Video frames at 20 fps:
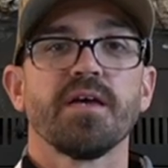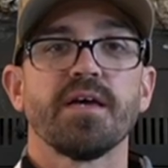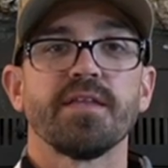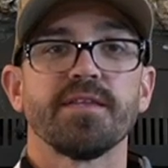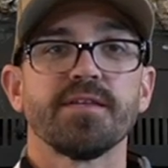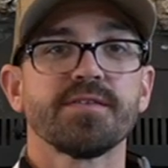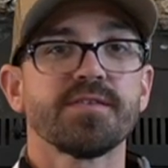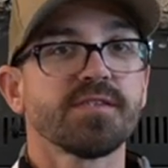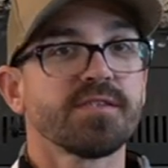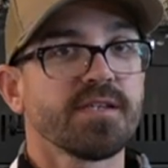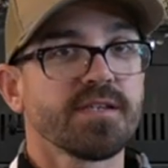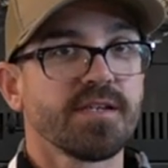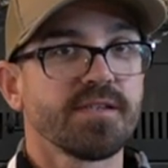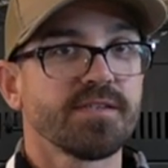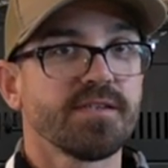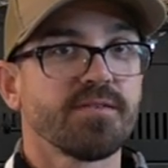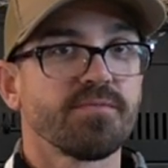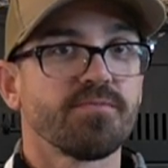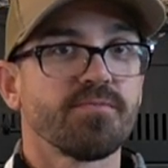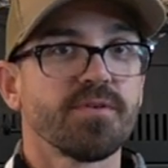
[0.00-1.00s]
And this is, like I
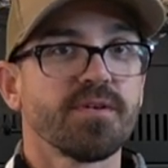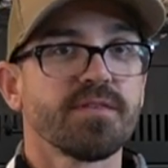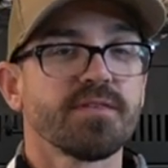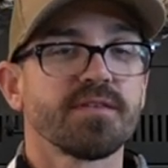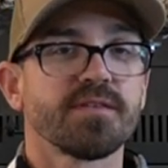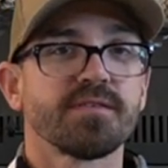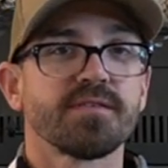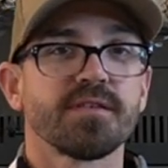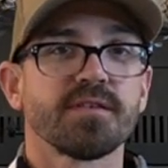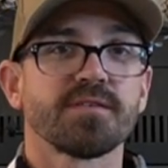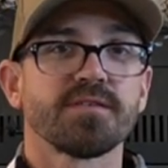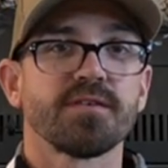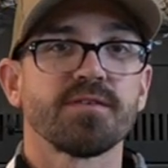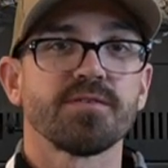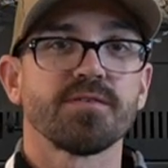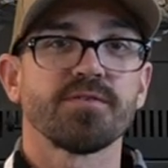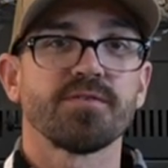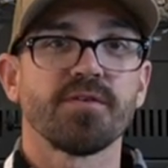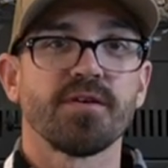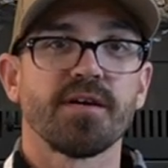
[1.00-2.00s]
said, with the
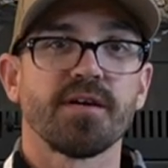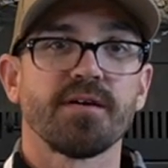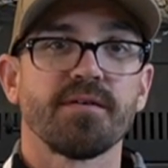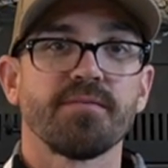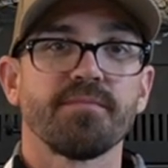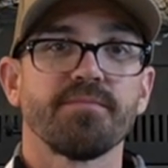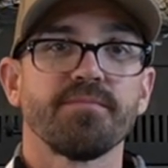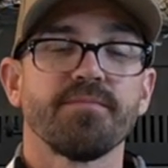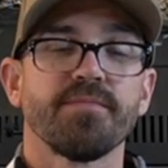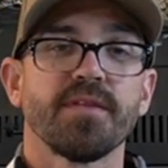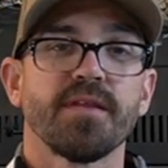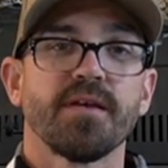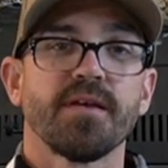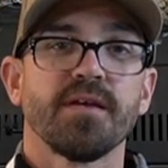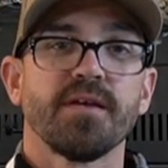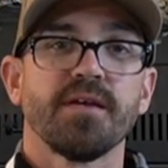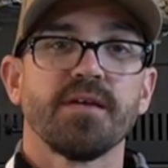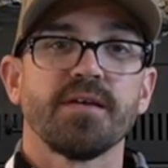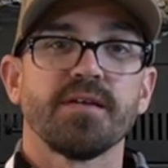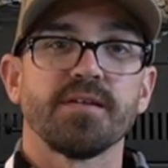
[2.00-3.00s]
600 gram
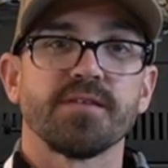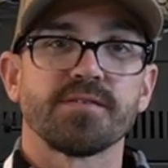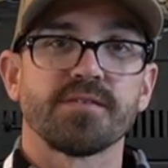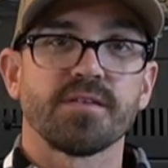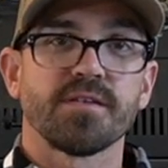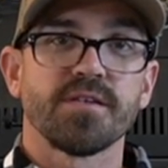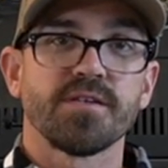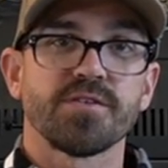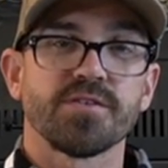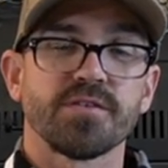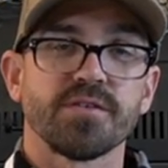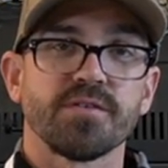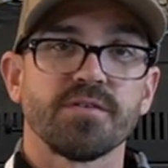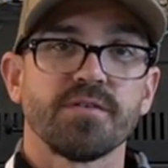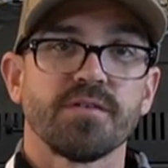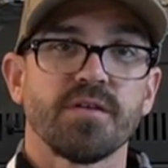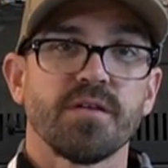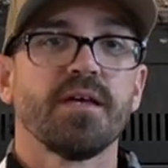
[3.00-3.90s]
insulation.